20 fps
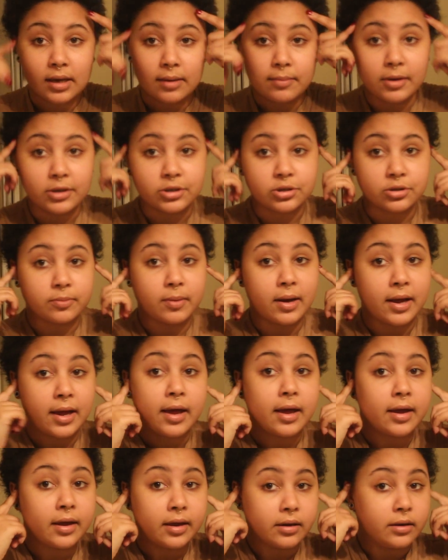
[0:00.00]
I measured my
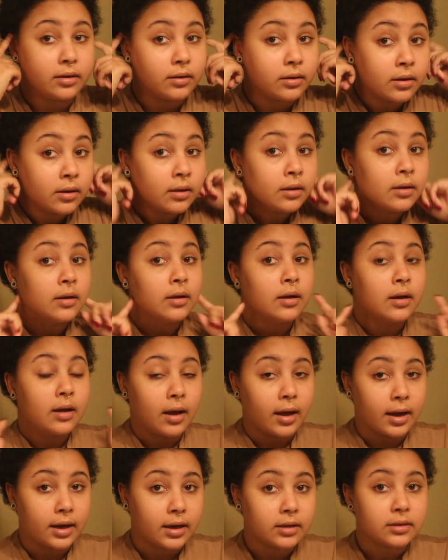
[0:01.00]
head and
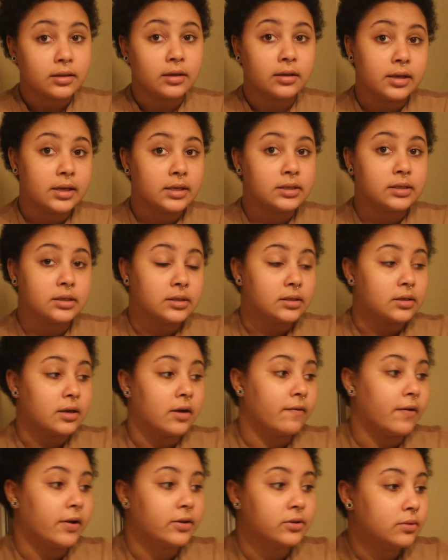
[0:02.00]
I cut the lace and
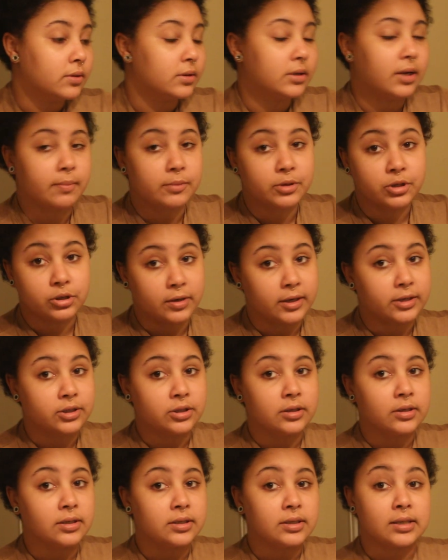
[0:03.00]
stuff. I'll do a
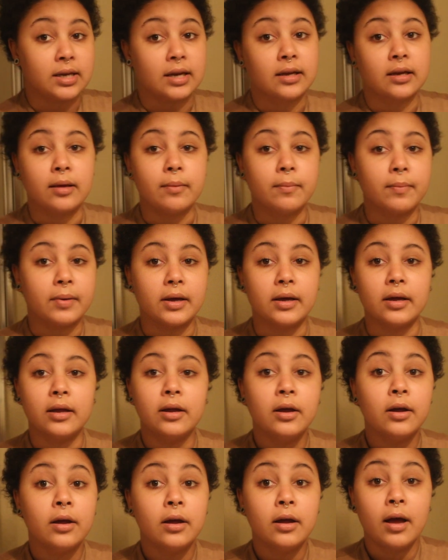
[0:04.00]
demonstration in a second,
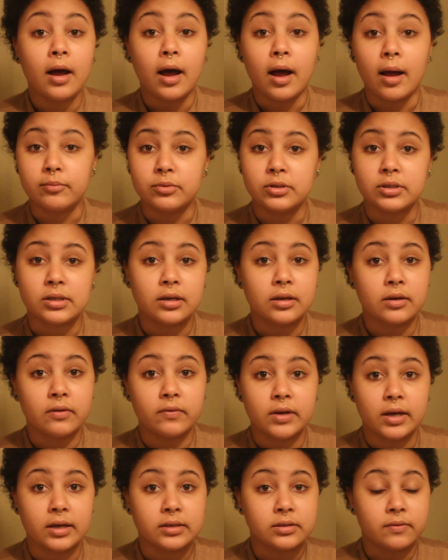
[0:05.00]
but I'm just gonna give
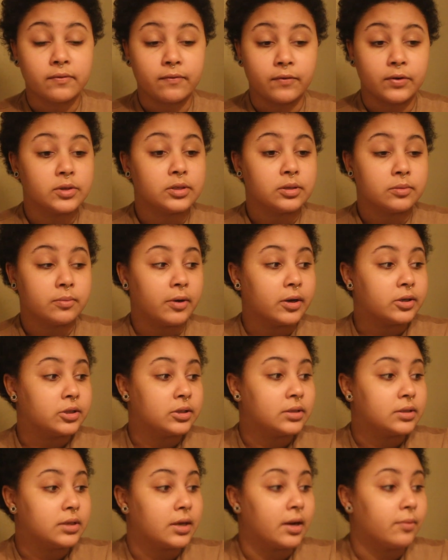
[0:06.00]
you guys some first
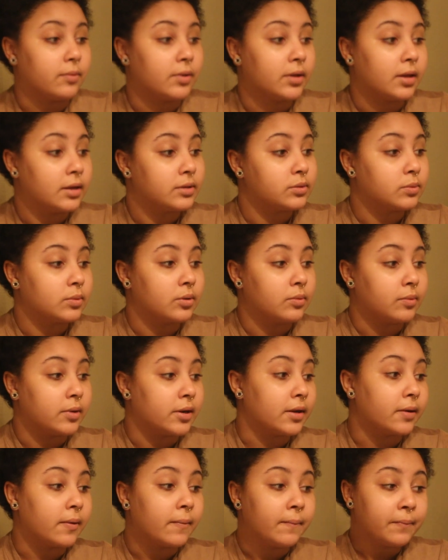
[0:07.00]
impressions that I realized with the
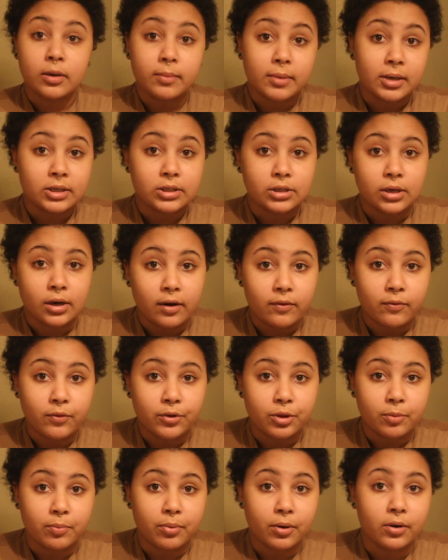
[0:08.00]
wig. So I'm gonna start off
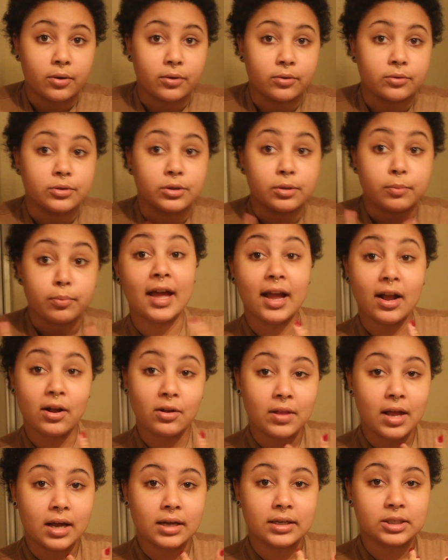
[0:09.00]
with the pros. The
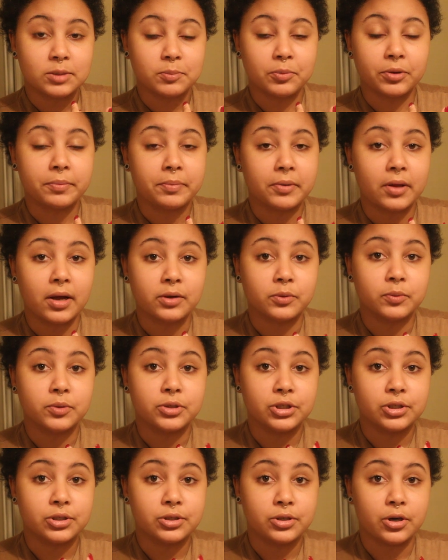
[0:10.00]
hairline is pre-plucked,
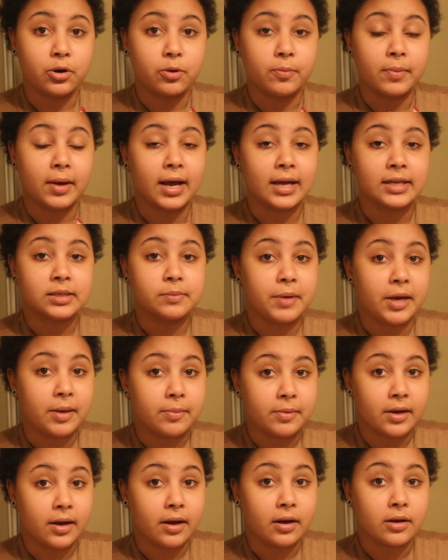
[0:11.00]
which is dope. It has
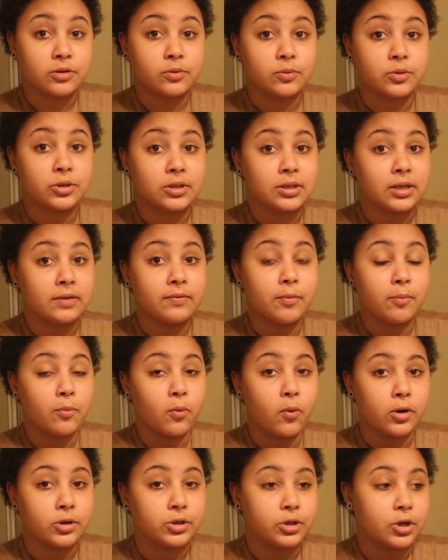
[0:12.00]
baby hairs, which is even
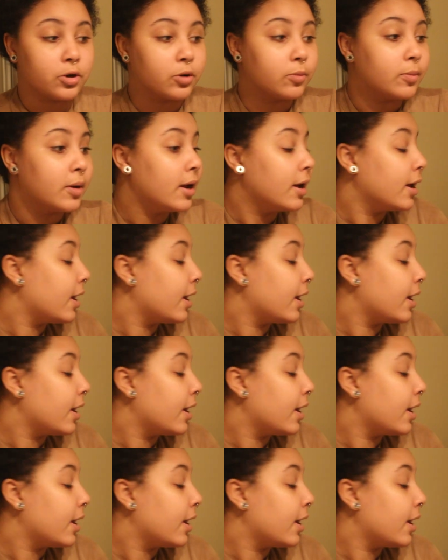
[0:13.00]
more dope.